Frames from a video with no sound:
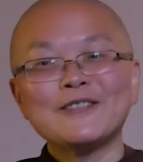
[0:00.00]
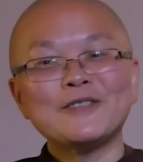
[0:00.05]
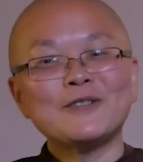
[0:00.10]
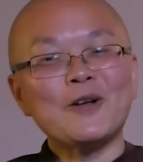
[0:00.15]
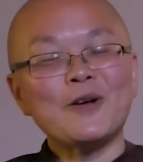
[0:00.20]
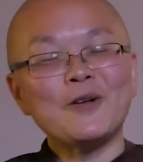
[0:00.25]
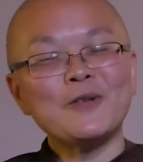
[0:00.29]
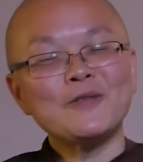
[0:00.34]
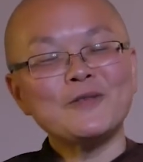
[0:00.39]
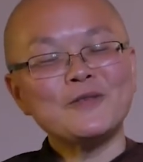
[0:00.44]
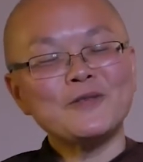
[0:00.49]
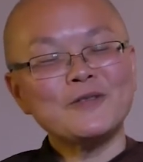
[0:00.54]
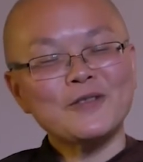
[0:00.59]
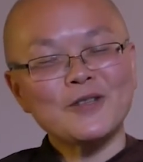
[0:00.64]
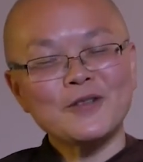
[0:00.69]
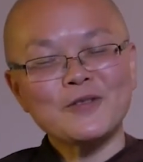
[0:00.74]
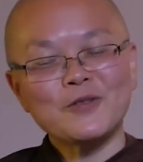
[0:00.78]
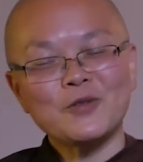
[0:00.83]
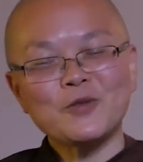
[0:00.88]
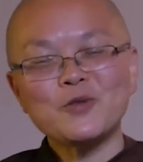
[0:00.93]
Don't
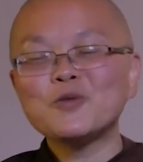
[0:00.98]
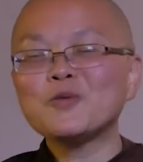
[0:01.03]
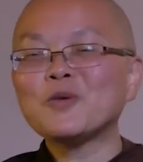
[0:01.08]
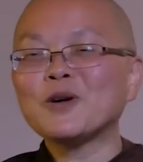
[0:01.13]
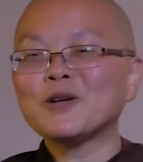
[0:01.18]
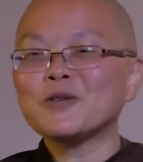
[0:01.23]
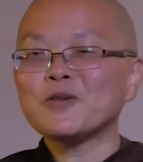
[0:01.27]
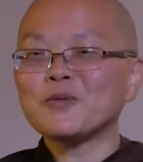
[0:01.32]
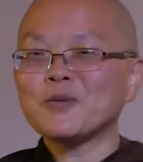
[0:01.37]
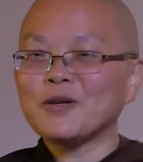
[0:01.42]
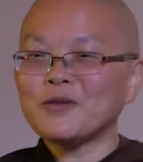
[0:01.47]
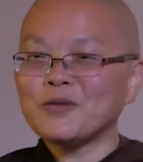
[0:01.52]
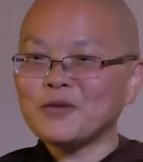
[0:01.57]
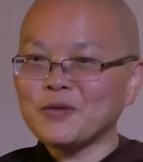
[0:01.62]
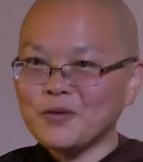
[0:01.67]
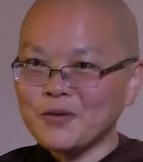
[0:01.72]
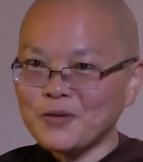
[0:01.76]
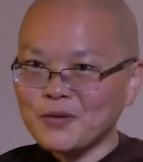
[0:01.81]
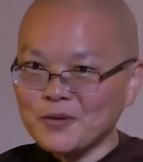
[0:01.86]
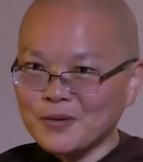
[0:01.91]
just do what you want to
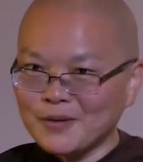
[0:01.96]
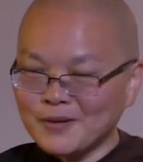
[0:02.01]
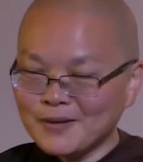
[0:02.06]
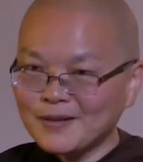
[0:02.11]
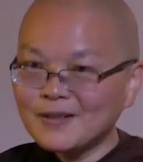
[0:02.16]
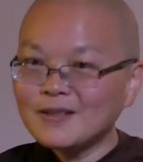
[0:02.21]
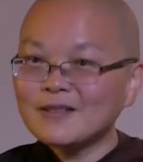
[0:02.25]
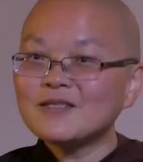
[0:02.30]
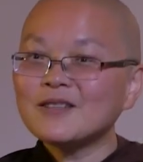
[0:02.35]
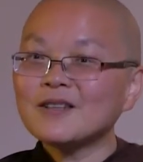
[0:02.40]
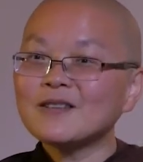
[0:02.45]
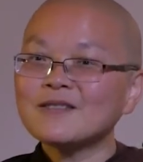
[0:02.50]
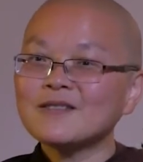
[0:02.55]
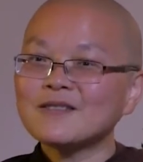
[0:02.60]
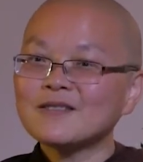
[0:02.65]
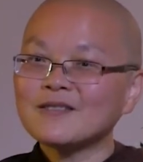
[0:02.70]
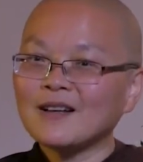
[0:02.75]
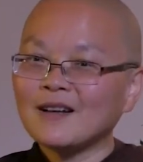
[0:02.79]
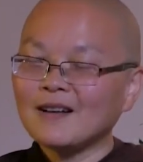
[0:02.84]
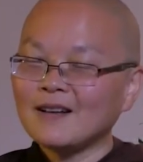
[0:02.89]
do.
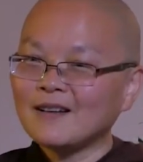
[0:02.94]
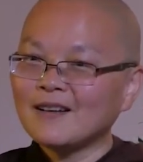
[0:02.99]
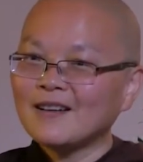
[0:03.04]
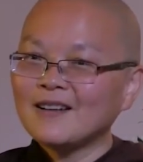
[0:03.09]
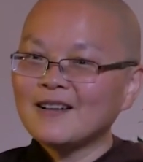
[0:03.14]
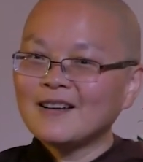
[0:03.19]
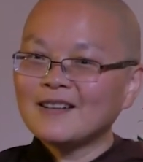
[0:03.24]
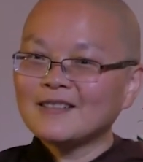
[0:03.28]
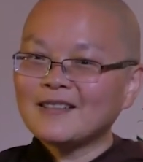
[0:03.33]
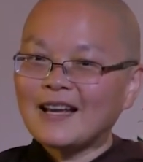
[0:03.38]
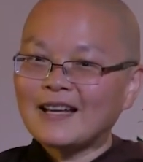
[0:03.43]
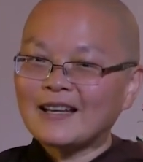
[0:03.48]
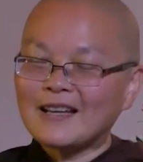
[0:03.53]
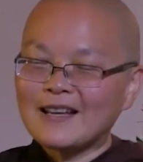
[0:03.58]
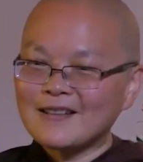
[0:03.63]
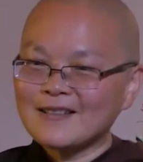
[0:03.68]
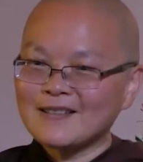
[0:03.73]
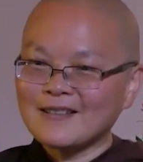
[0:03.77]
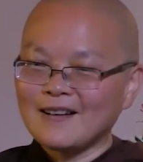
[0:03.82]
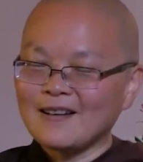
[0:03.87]
Just that
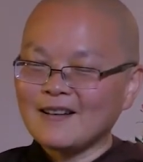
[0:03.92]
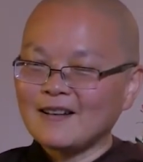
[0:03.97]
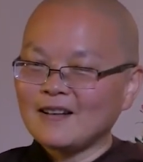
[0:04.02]
is